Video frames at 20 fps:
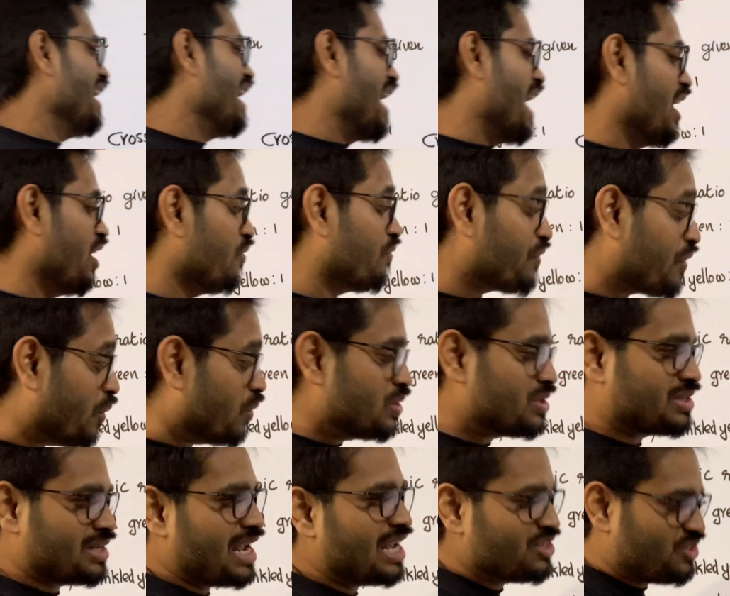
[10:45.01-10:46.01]
And of
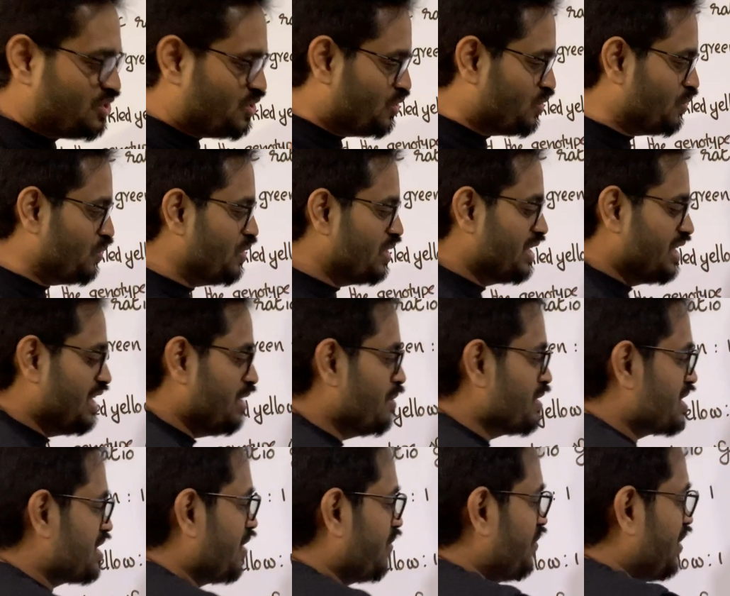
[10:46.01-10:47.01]
course, as you know, he
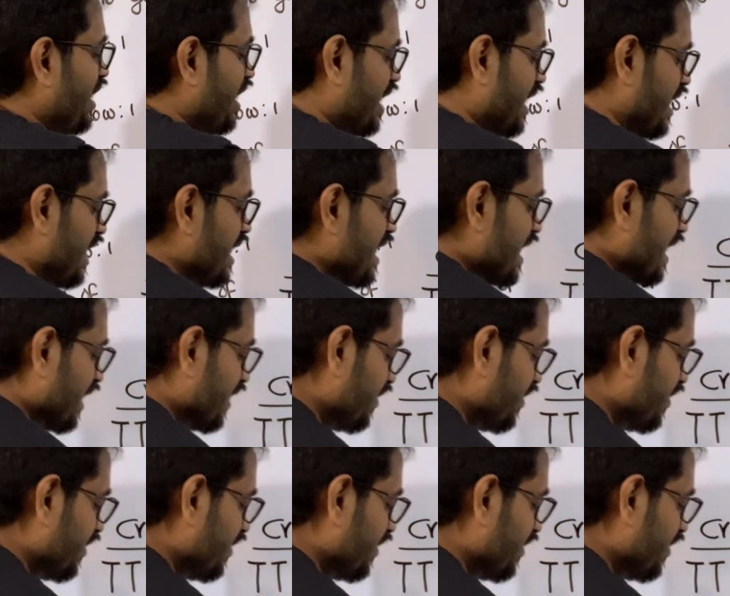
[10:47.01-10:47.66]
must have taken